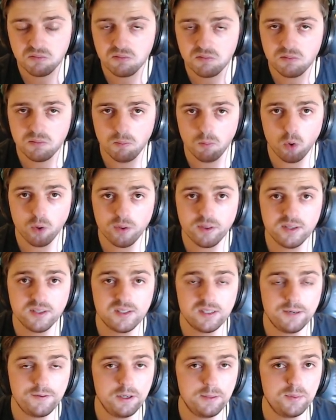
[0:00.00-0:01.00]
more than
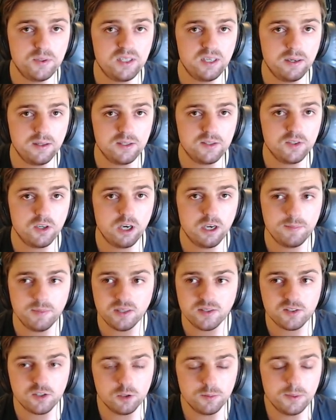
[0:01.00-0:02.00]
70% of the time
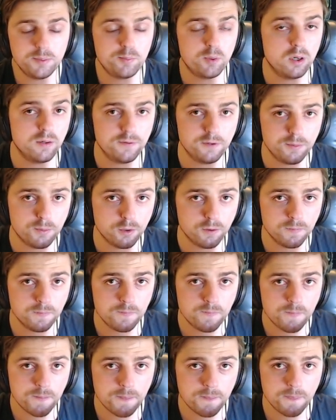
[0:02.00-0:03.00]
and still be profitable,
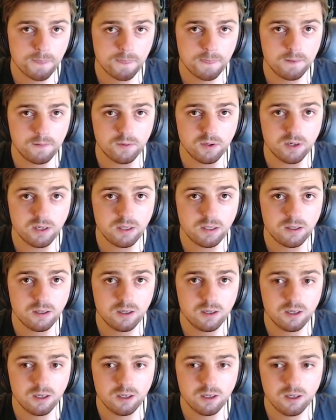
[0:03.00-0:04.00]
right?
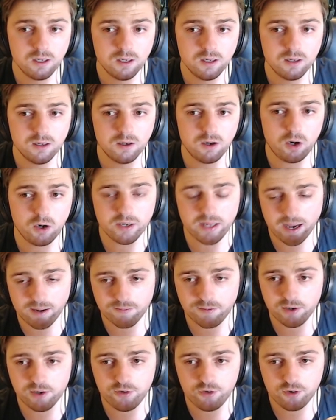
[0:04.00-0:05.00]
On
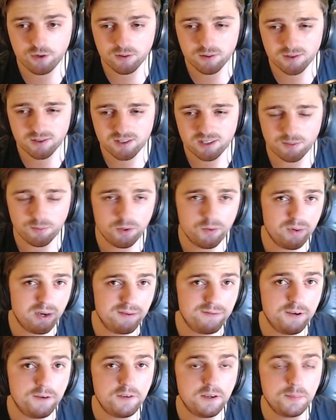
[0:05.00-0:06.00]
average, somewhere
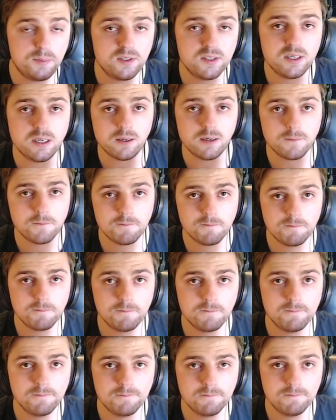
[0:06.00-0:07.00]
around 50%.
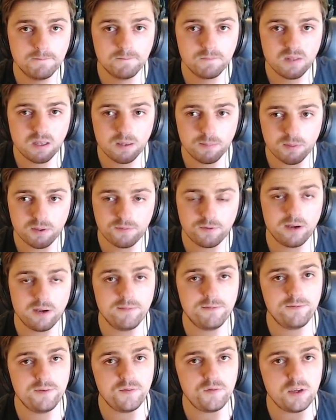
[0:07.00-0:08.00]
But if
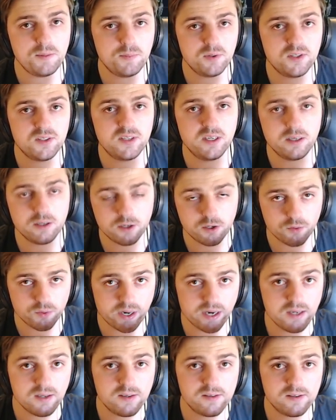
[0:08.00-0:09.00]
I'm 50%
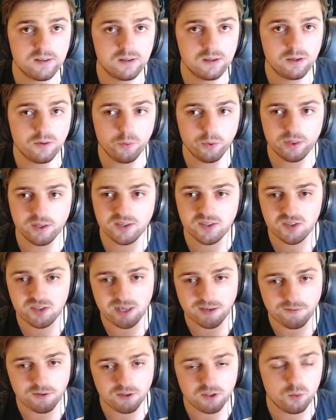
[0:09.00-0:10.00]
correct with a
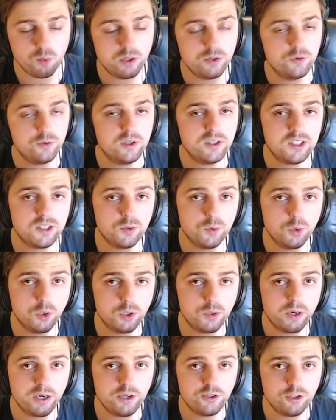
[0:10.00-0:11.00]
7-to-1 risk to
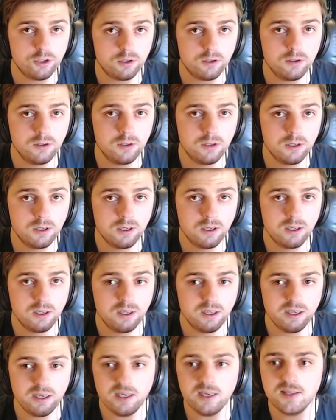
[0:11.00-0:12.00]
reward ratio,
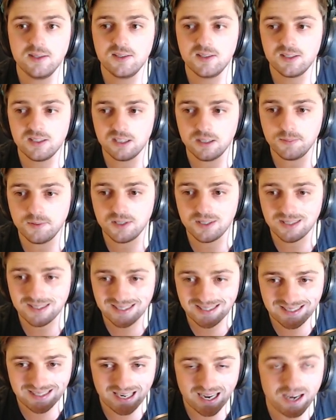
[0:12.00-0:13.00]
it's
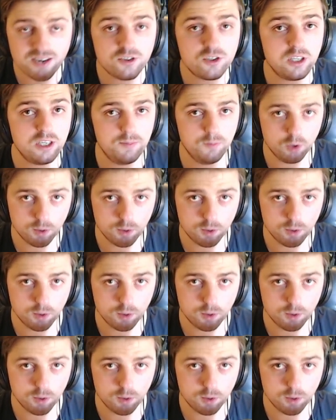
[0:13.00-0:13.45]
substantially more